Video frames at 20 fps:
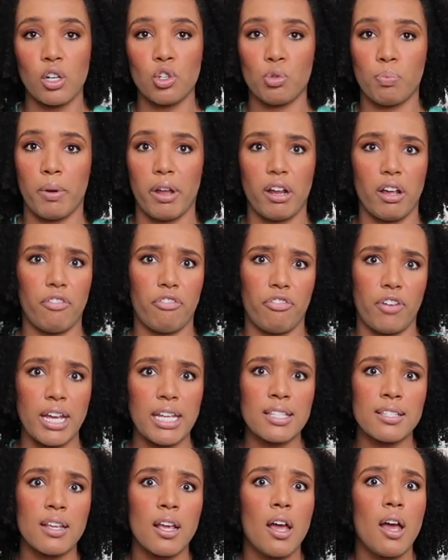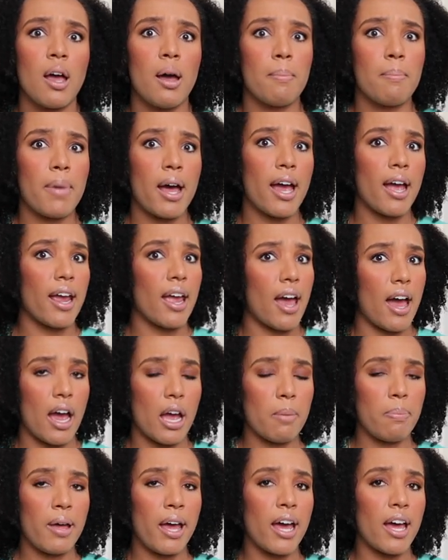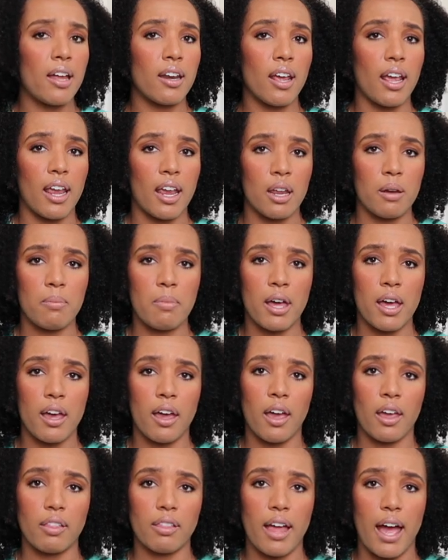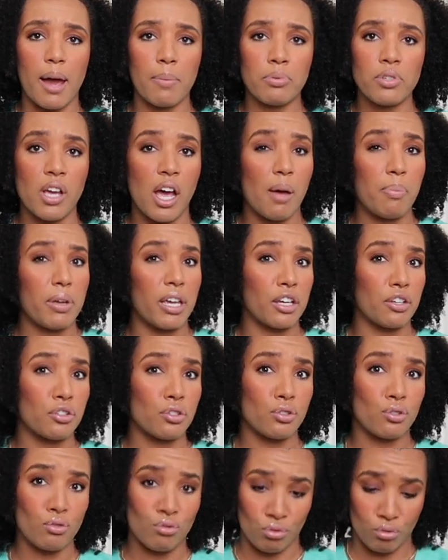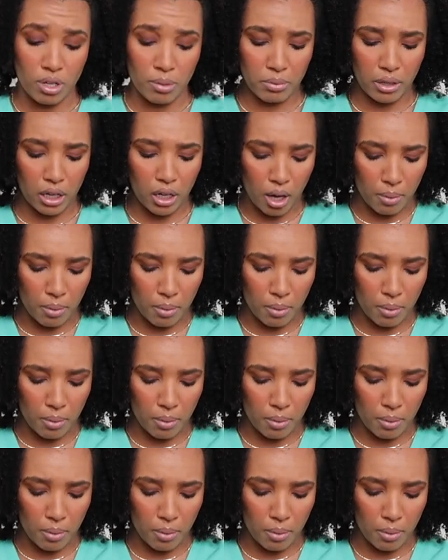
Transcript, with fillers: inch, but it fits my iPad and my laptop extremely